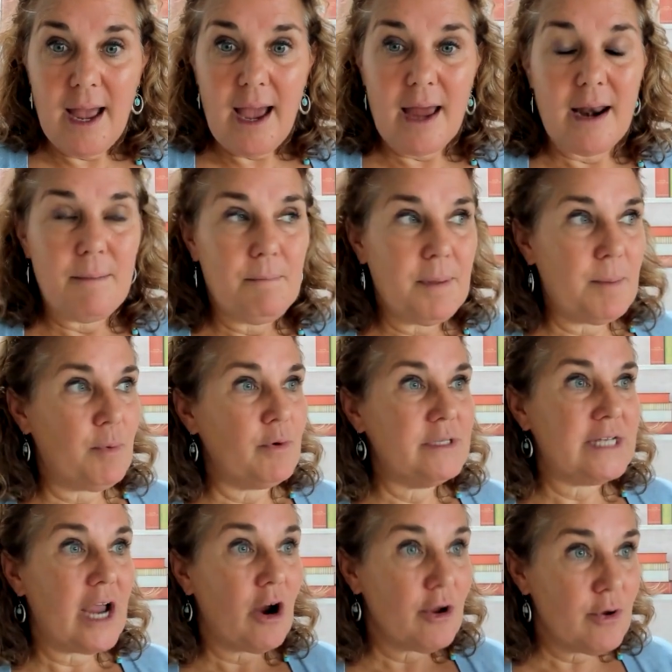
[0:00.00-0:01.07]
And people would
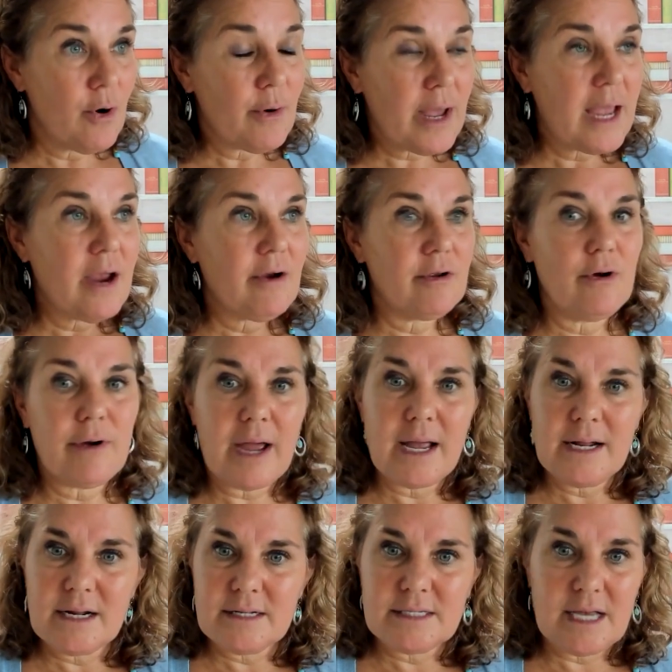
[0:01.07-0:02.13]
say, are you okay? Are you okay?
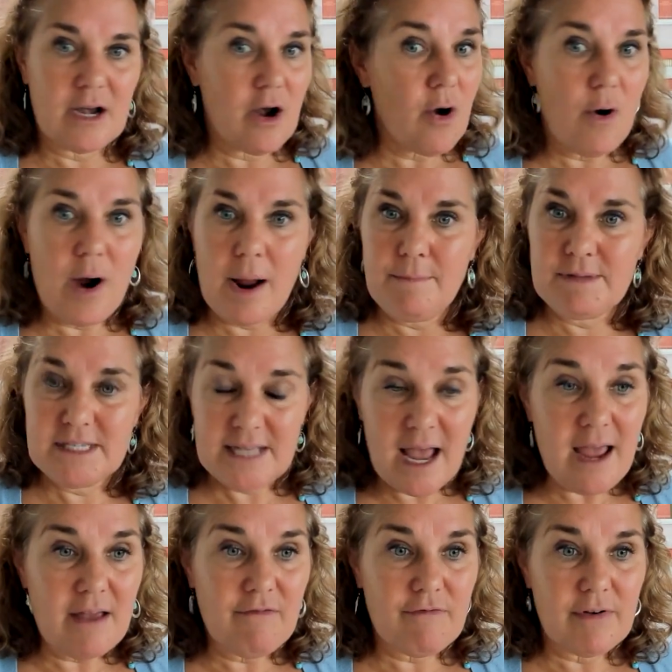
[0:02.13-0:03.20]
And I'd say, no, I'm
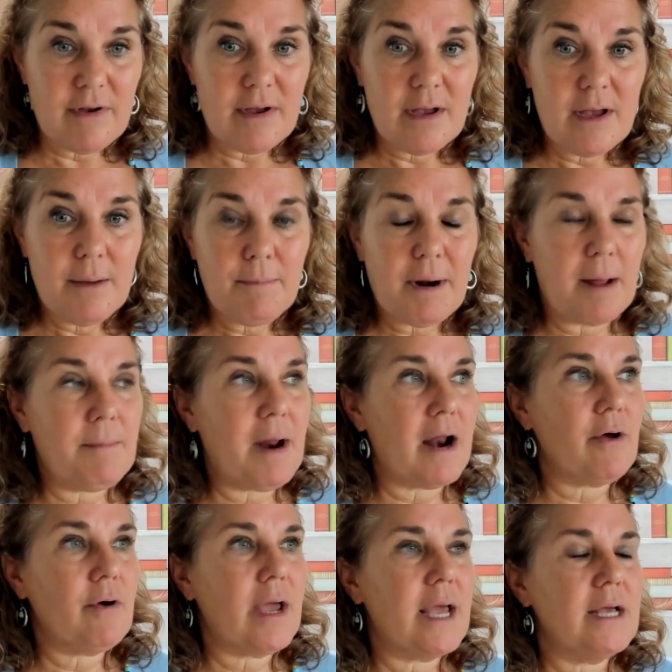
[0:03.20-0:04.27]
safe, but I'm not
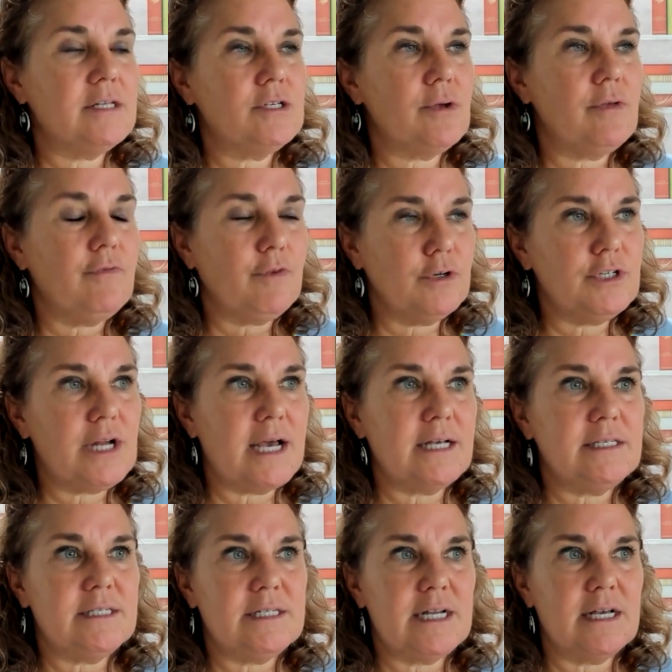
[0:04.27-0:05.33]
okay. So the first S
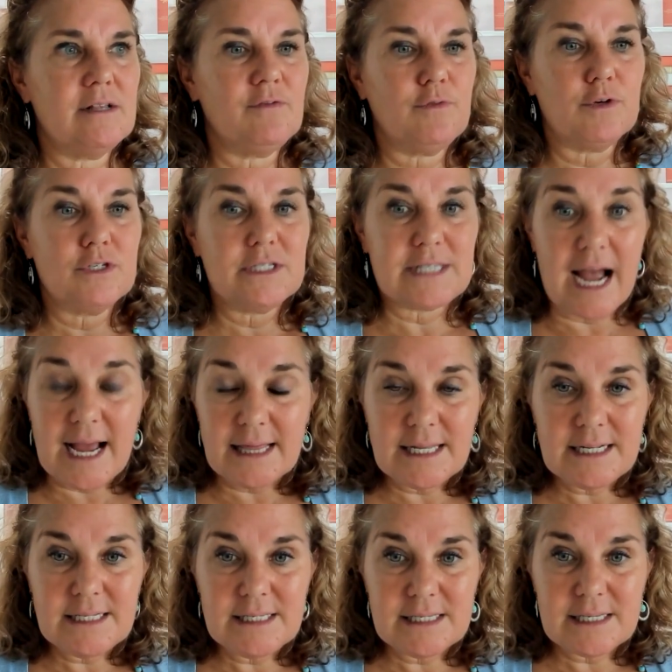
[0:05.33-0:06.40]
stands for
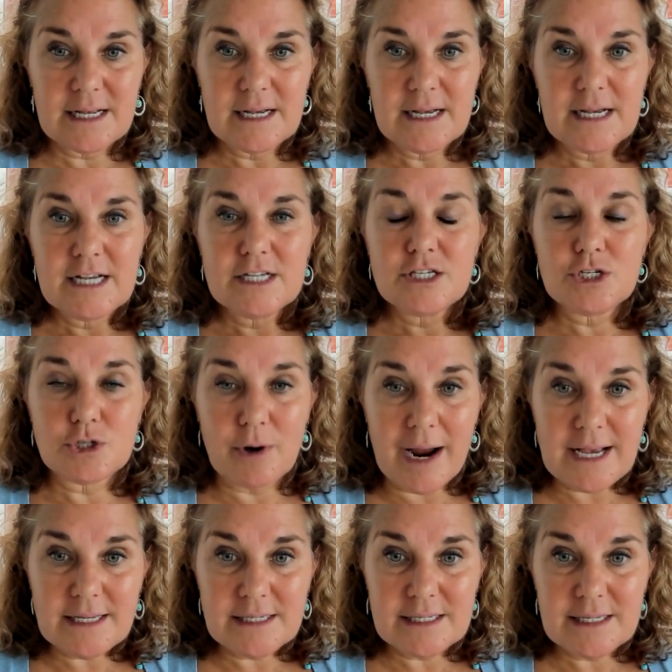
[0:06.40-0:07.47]
silence,
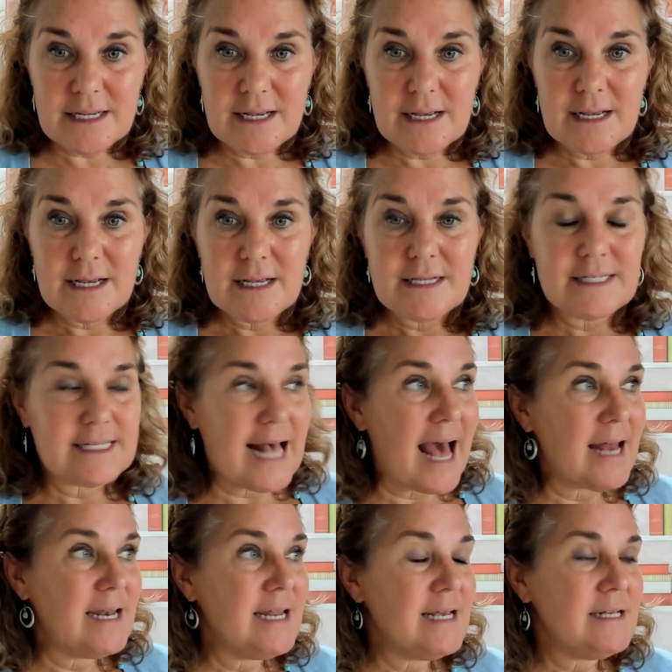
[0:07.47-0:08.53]
stress,
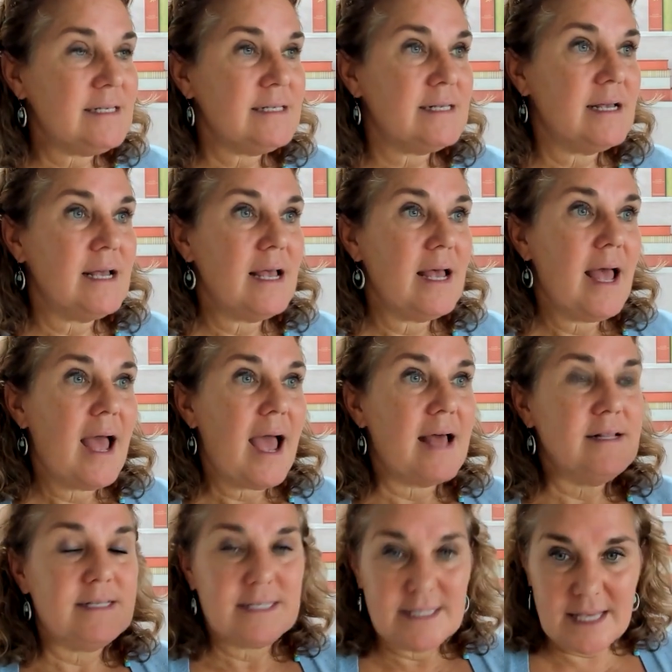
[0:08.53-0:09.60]
sadness,
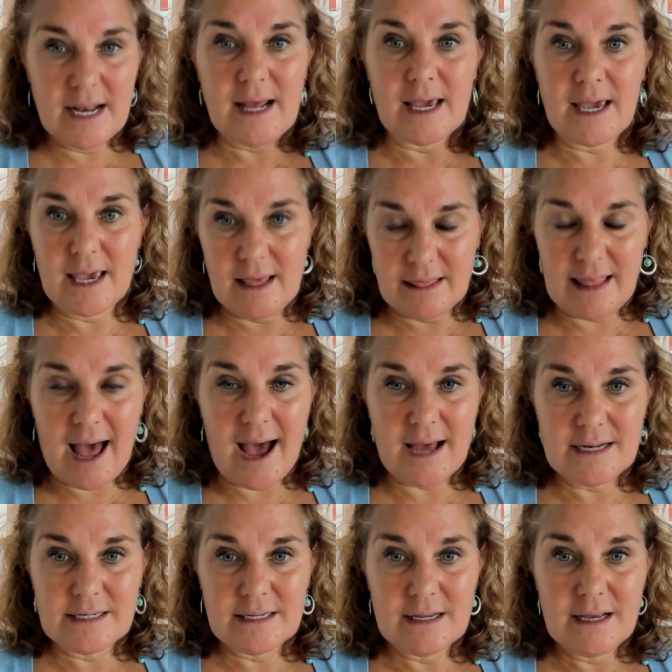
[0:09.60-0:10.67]
and sitting in
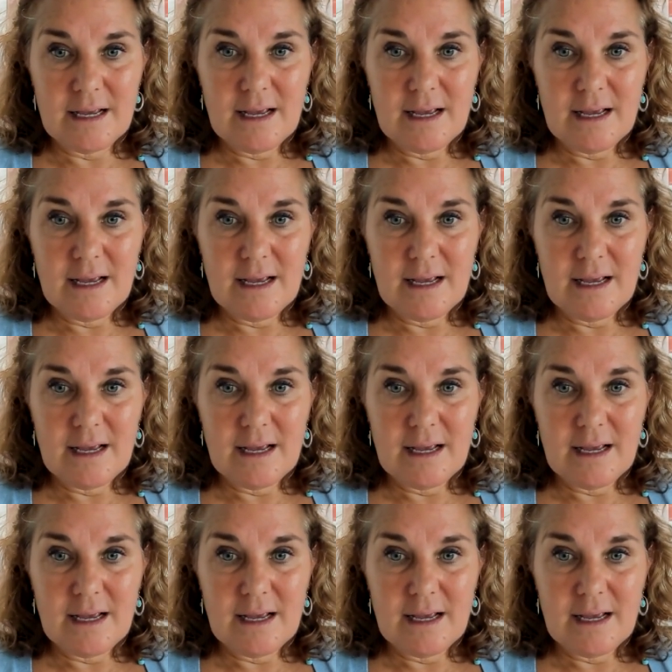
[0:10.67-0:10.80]
that.